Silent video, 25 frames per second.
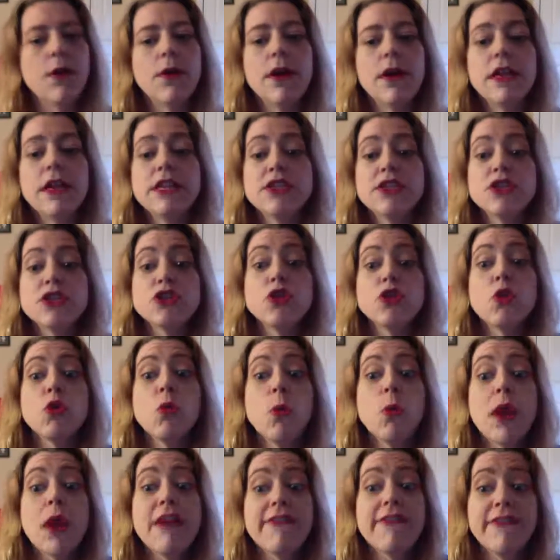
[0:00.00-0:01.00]
It's
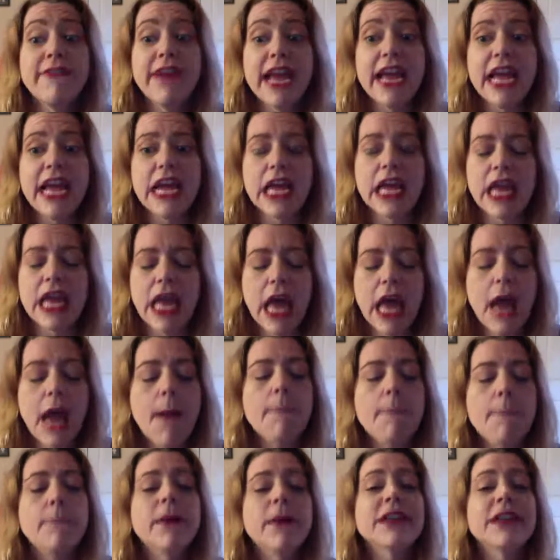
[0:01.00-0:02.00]
terrific.
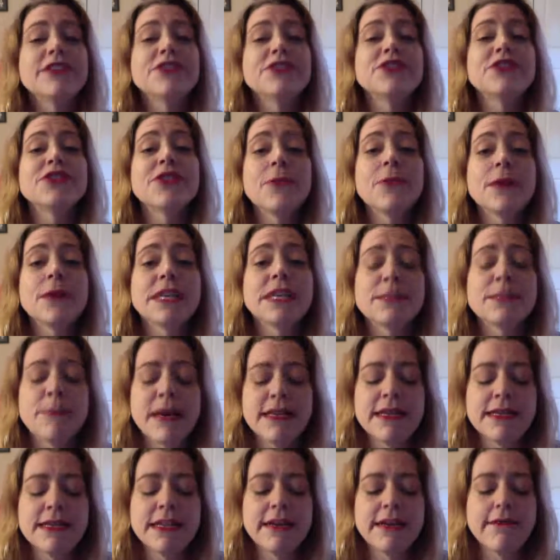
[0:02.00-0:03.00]
But it's so
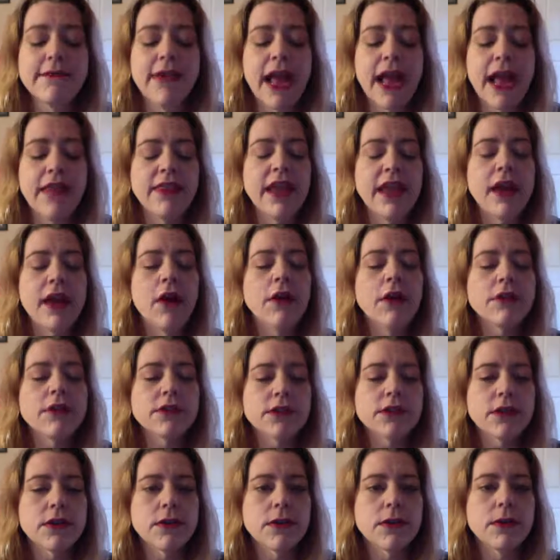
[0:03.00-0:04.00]
expensive. And they
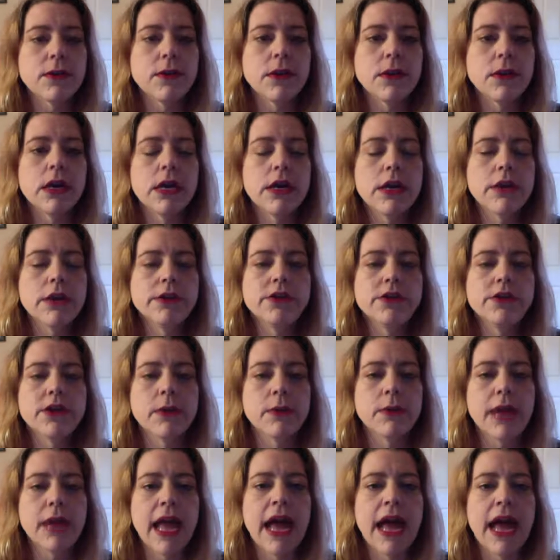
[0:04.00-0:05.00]
also
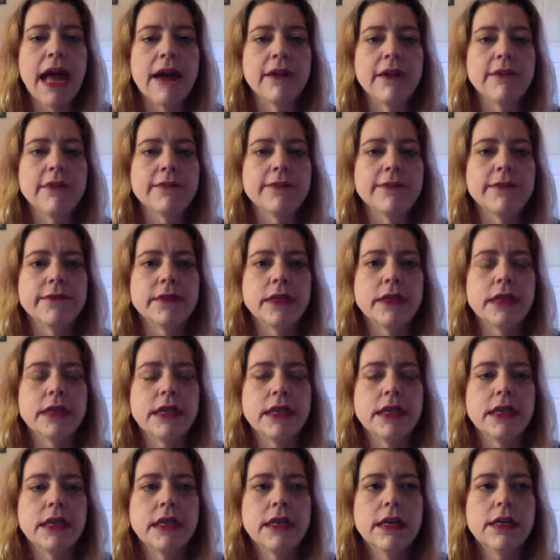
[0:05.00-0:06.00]
don't have
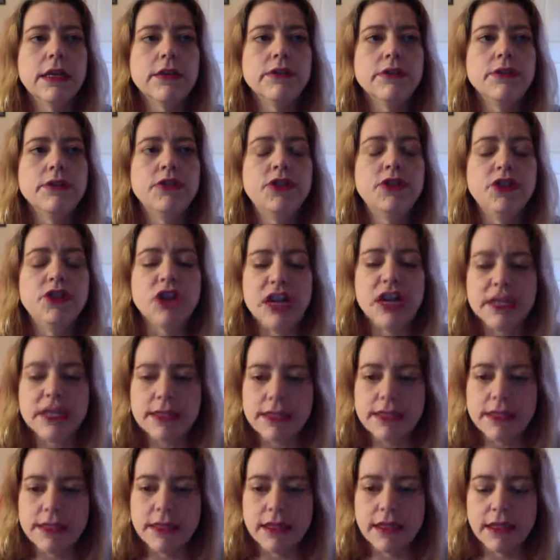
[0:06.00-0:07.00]

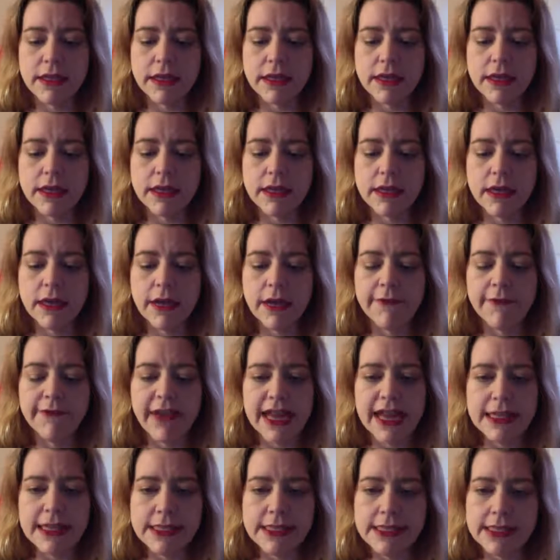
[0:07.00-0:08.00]
just the
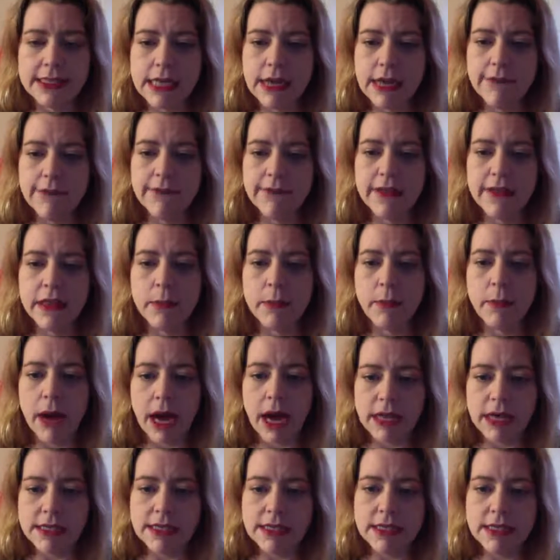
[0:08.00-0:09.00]
event stuff in the
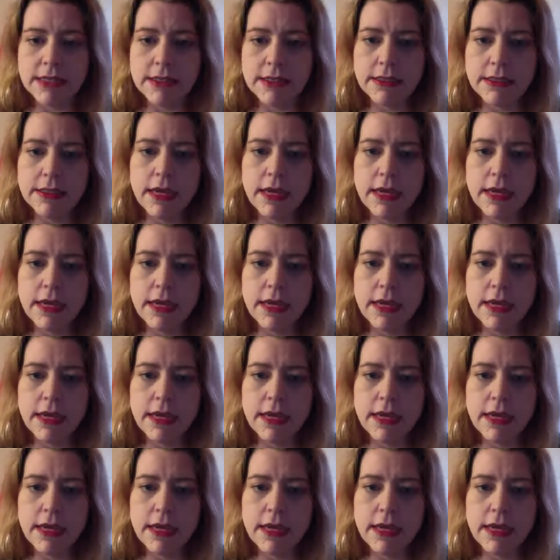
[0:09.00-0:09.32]
boxes.